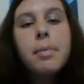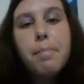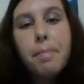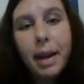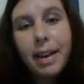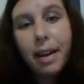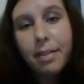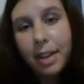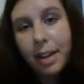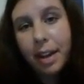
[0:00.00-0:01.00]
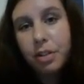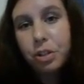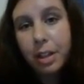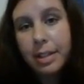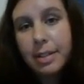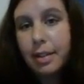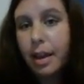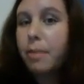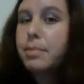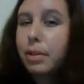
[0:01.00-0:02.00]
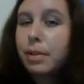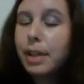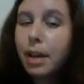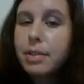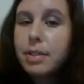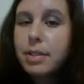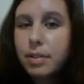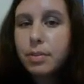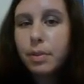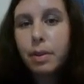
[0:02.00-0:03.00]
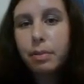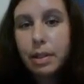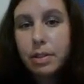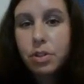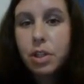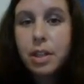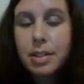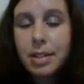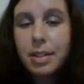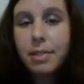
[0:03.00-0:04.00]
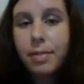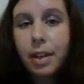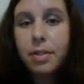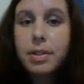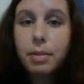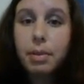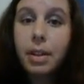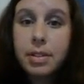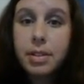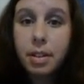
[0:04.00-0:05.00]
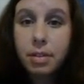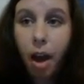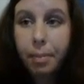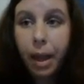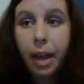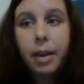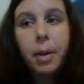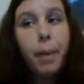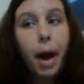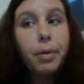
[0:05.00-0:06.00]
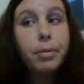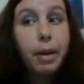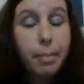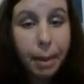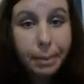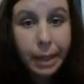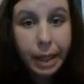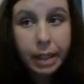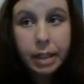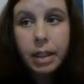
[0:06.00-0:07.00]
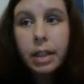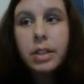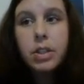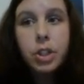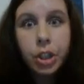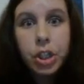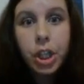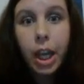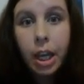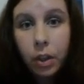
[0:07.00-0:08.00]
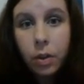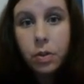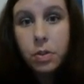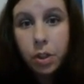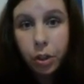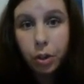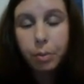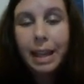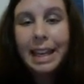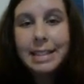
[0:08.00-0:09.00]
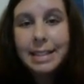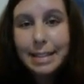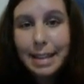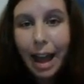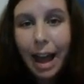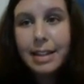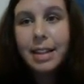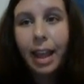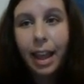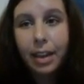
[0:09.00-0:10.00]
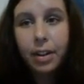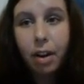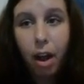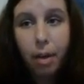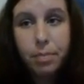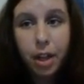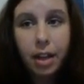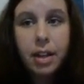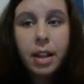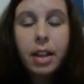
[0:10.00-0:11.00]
But now they can actually see them. So it allows students when they're researching to see the videos that relate to their topic. But remember, searching YouTube is not a good option.